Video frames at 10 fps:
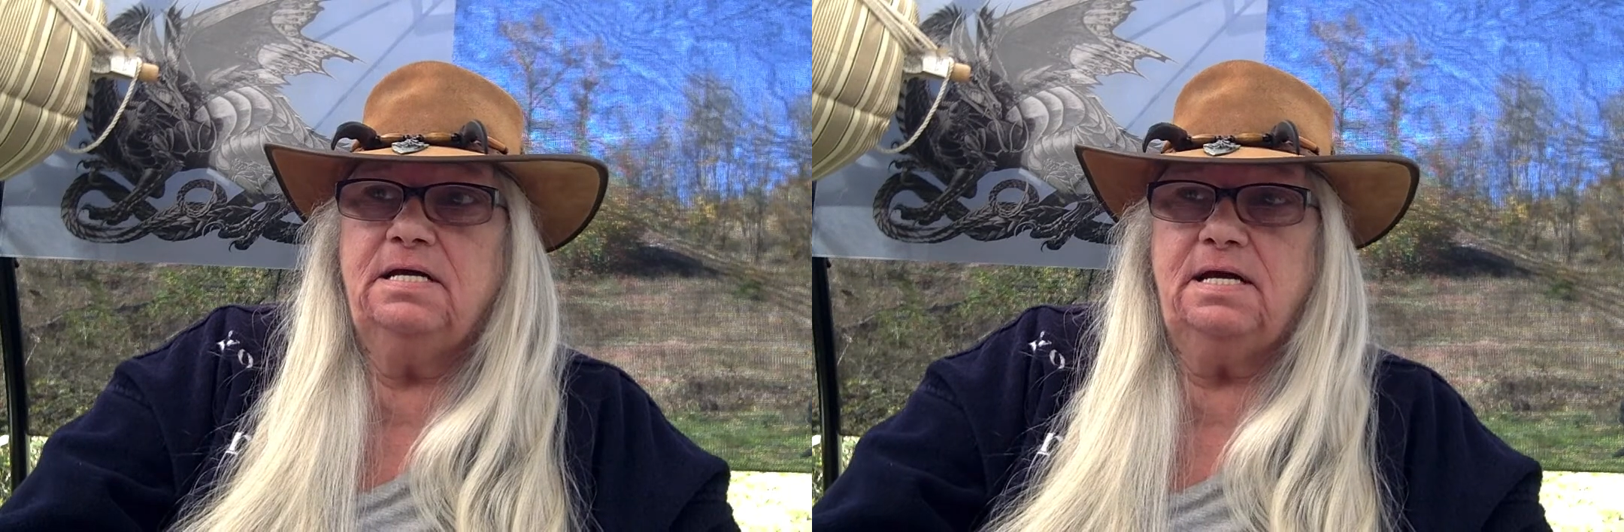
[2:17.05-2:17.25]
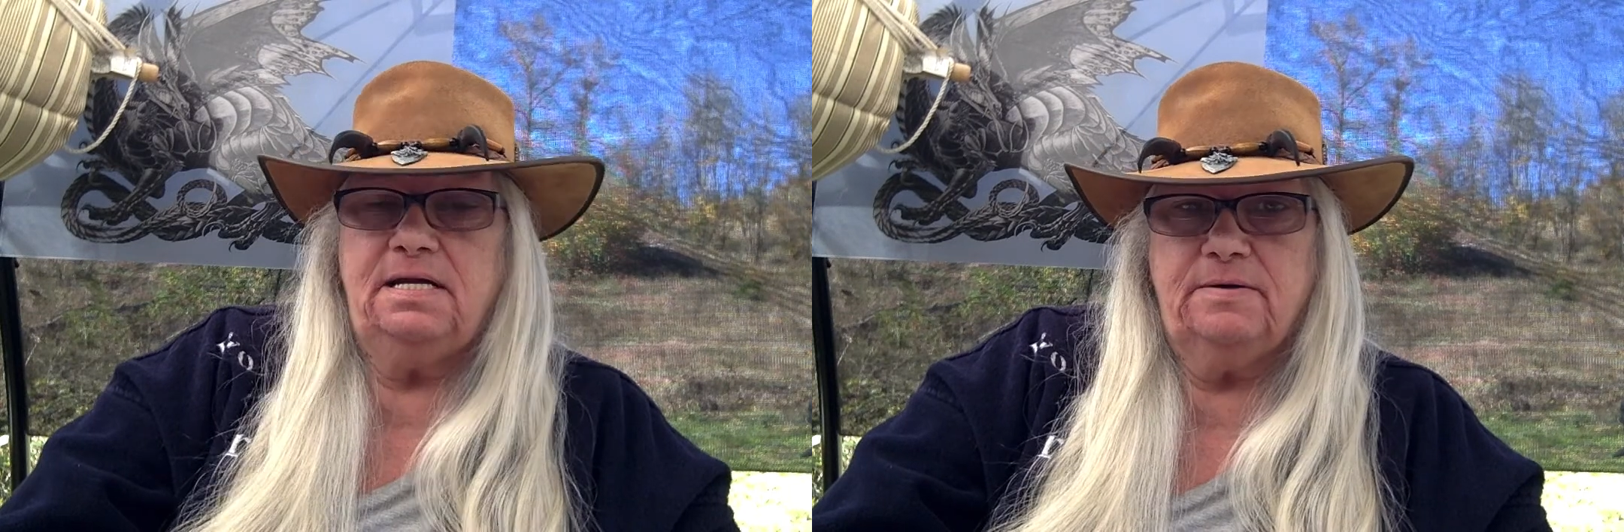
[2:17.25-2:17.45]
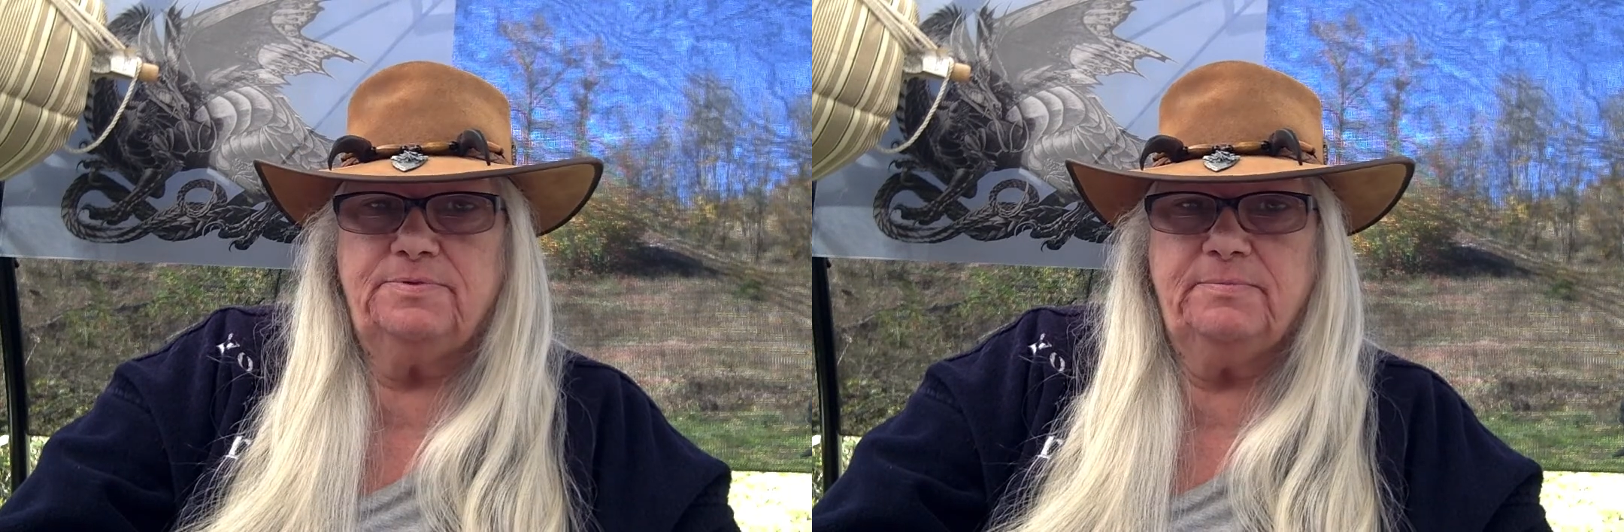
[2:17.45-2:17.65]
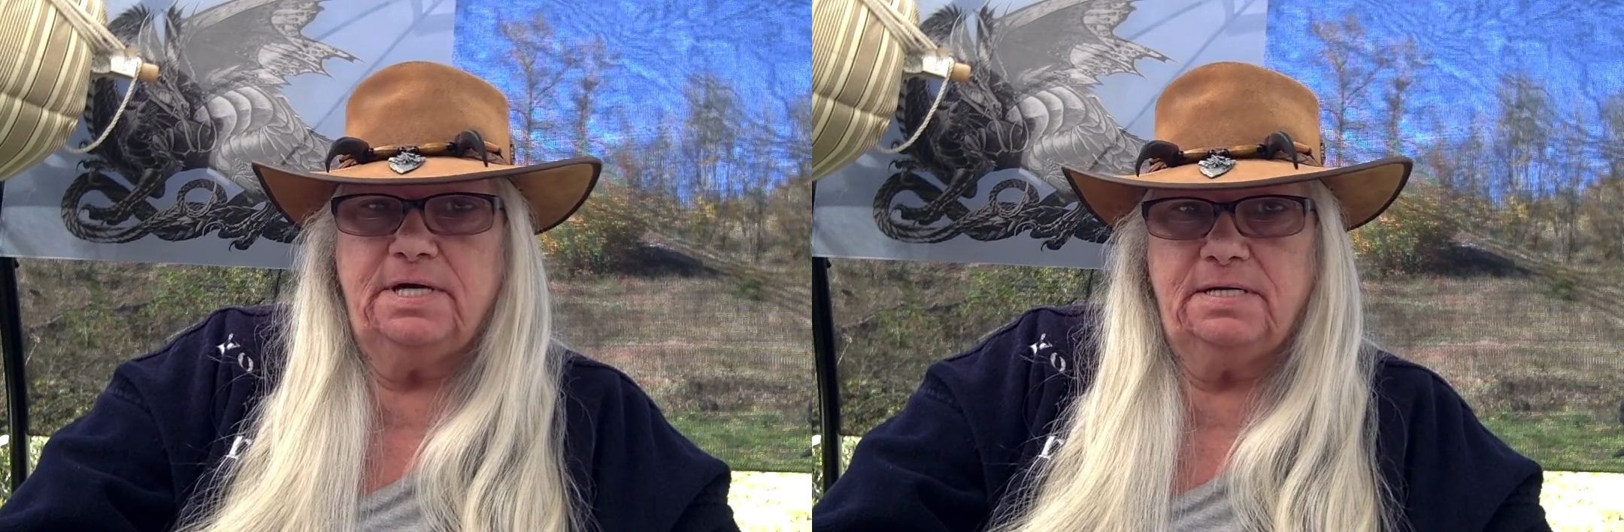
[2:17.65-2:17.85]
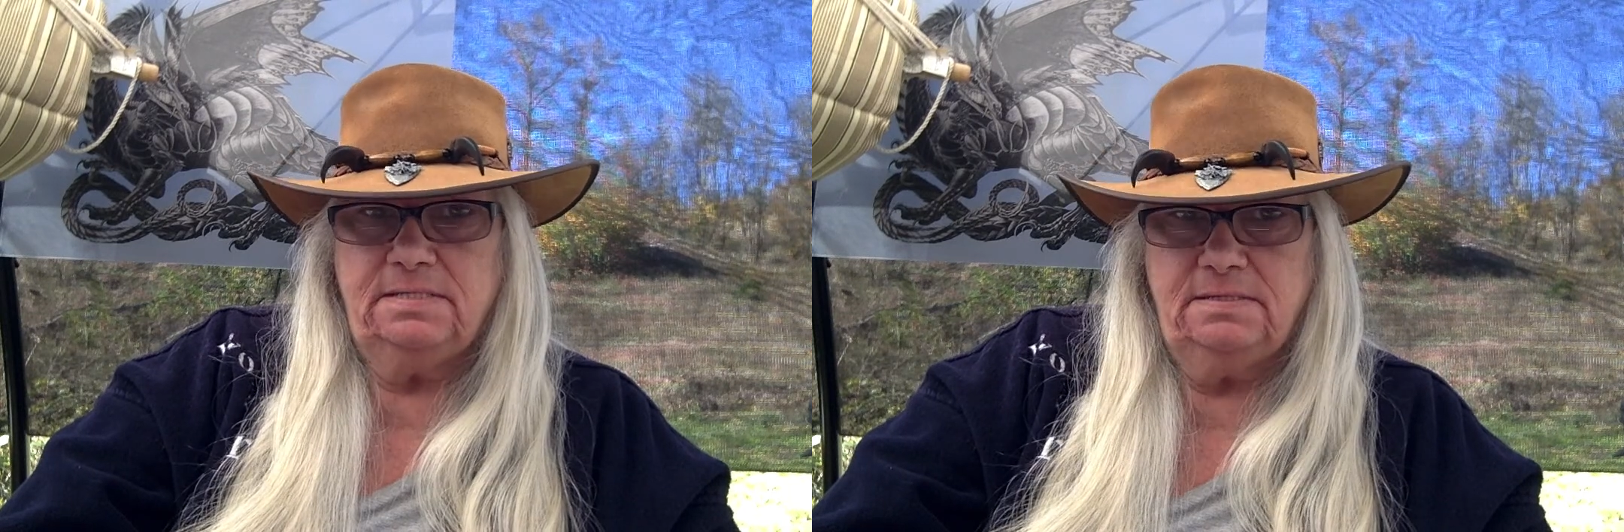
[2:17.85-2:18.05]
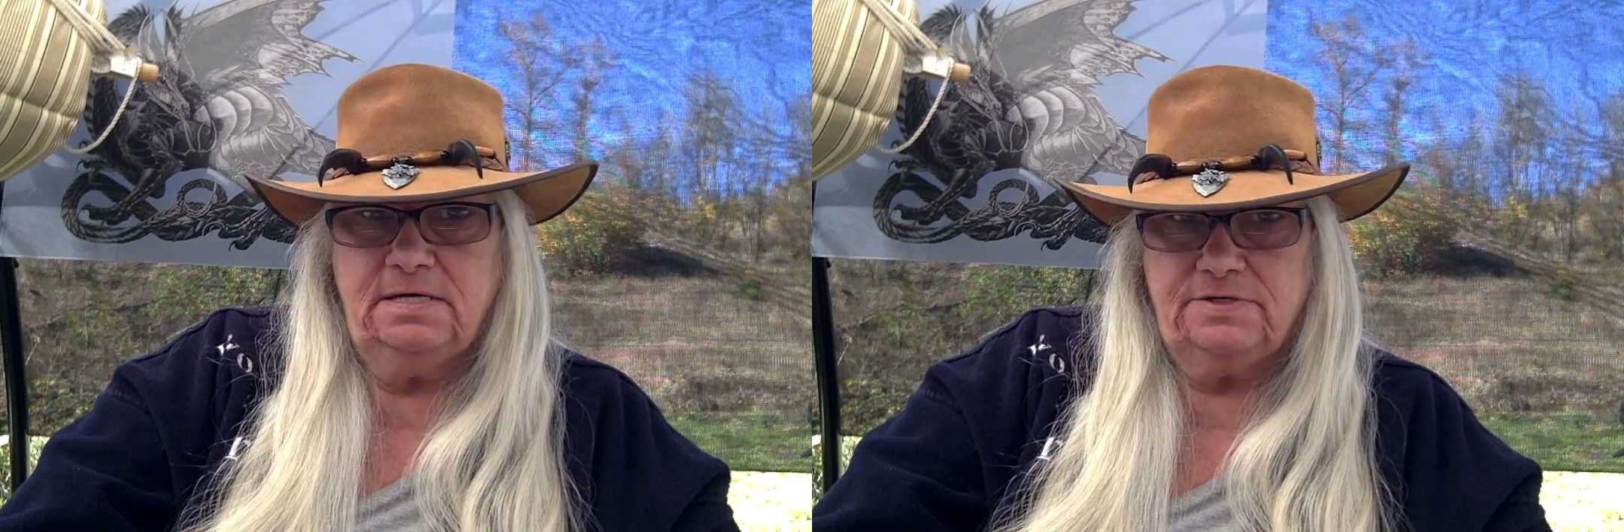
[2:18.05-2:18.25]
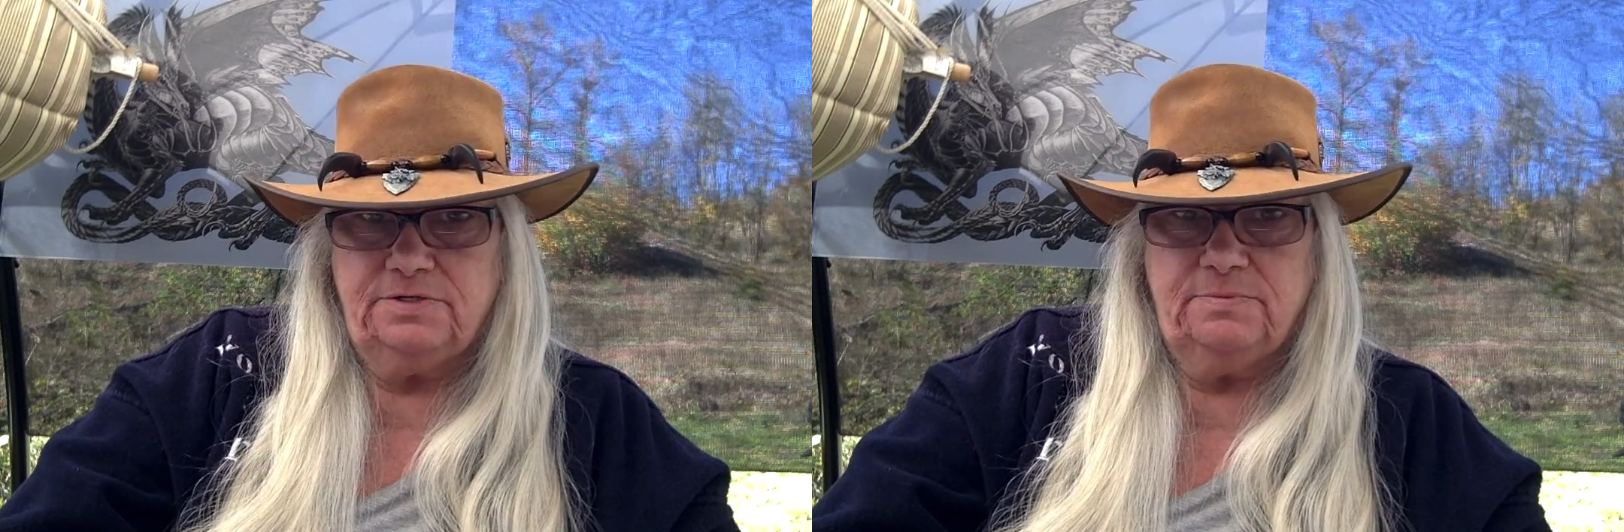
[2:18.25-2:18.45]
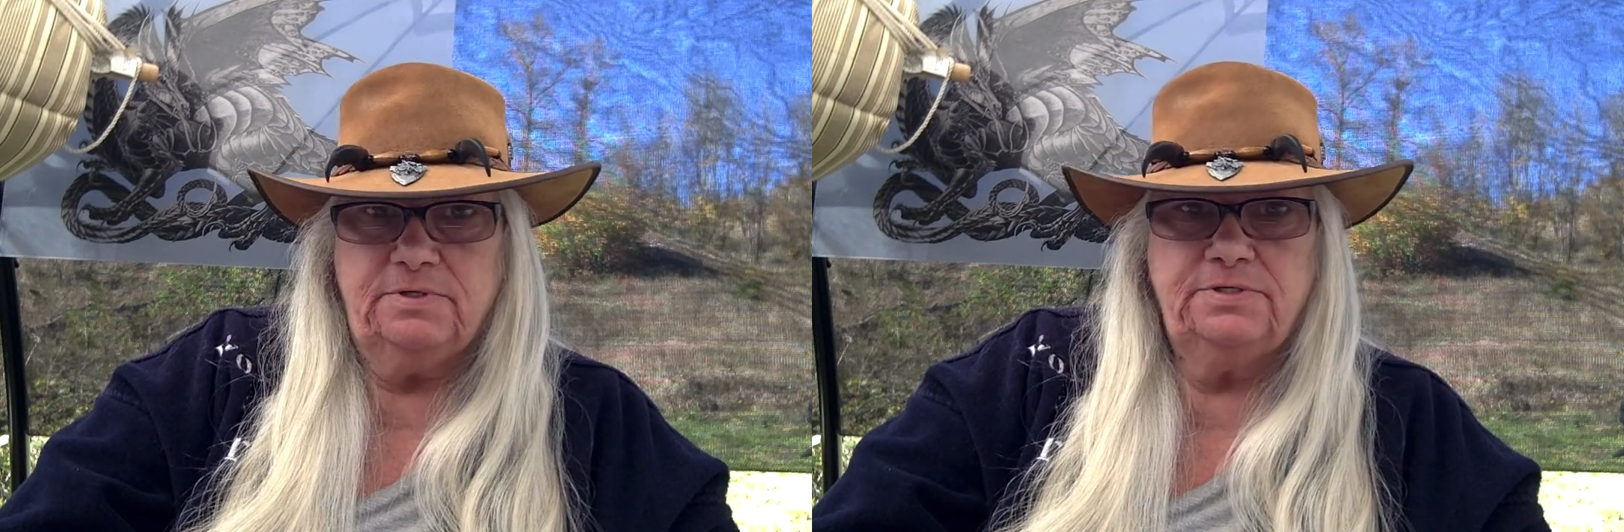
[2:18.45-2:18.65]
It helps my
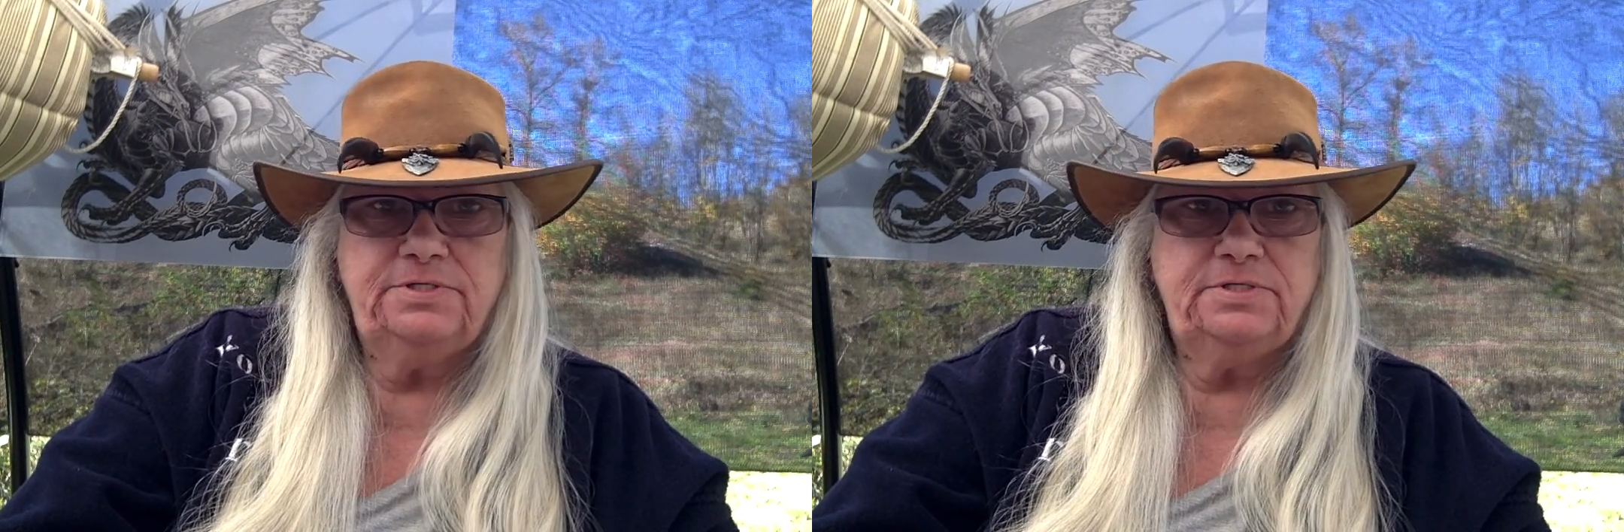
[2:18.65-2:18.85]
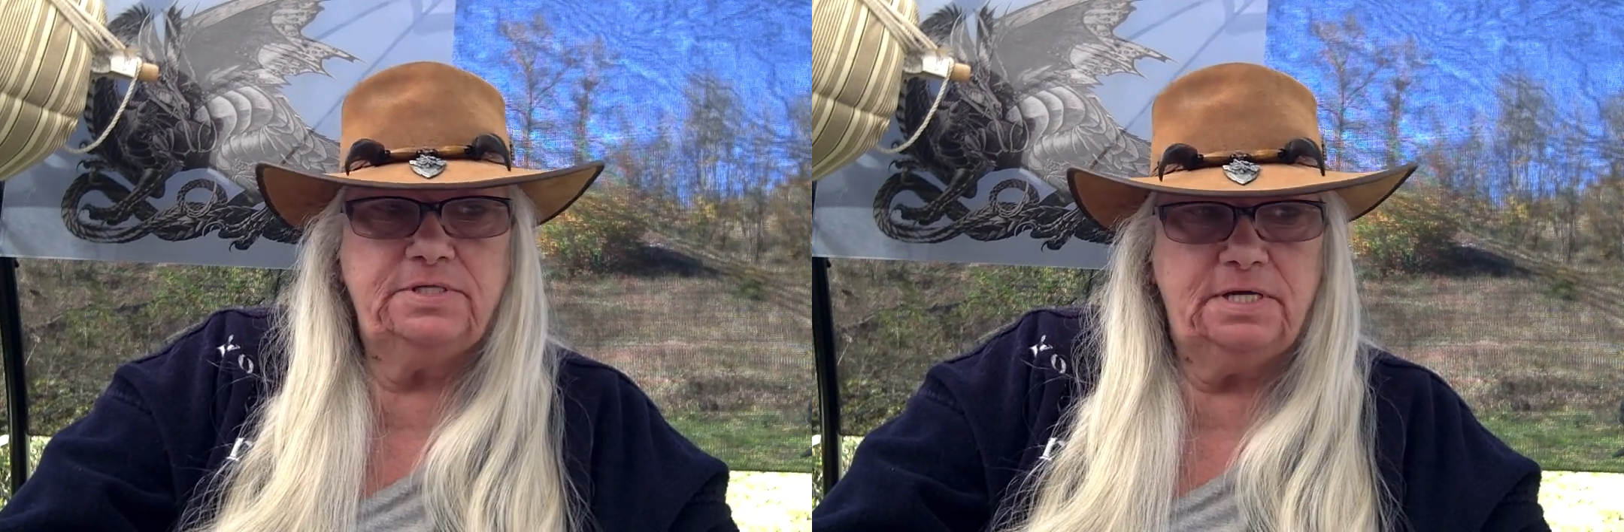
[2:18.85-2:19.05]
customers